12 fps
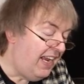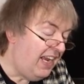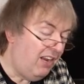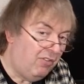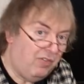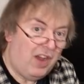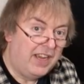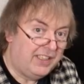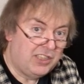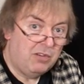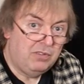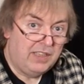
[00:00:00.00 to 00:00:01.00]
If I
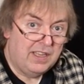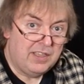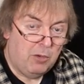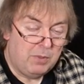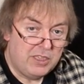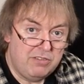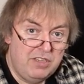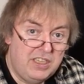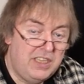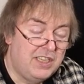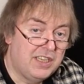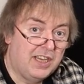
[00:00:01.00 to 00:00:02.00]
don't get the
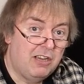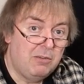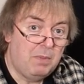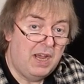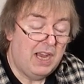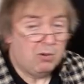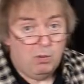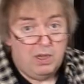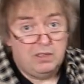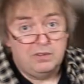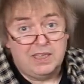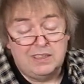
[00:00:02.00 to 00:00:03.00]
opportunity to go back,
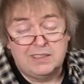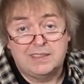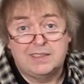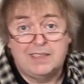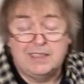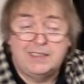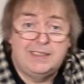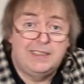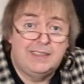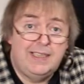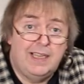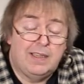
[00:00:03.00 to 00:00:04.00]
well, that's
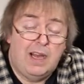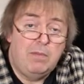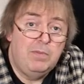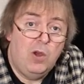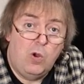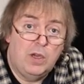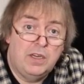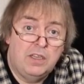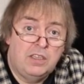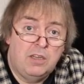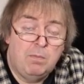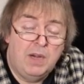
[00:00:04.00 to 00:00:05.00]
just it. I'm not going
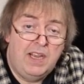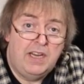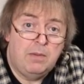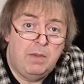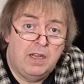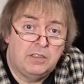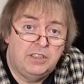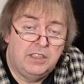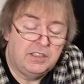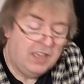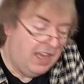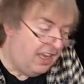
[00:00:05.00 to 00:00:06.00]
to complain about
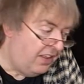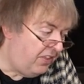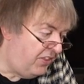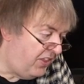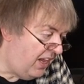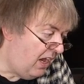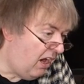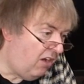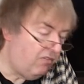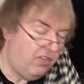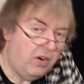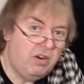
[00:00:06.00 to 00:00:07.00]
it. There
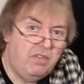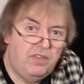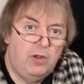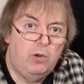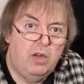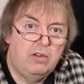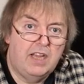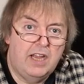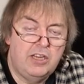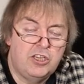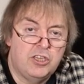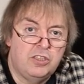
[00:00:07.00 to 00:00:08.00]
are very few
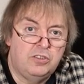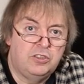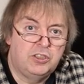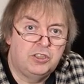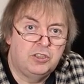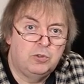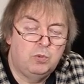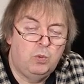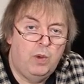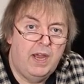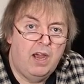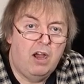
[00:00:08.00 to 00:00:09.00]
locations
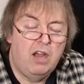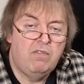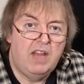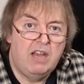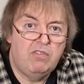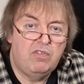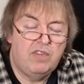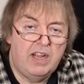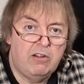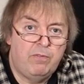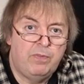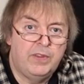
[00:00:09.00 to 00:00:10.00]
where I've ever
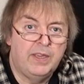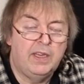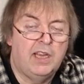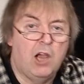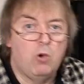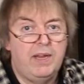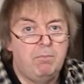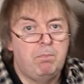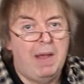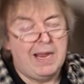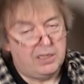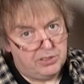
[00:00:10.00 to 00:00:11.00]
found that going
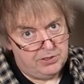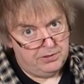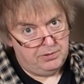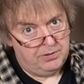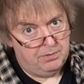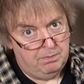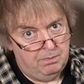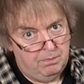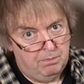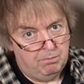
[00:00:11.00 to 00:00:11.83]
back to them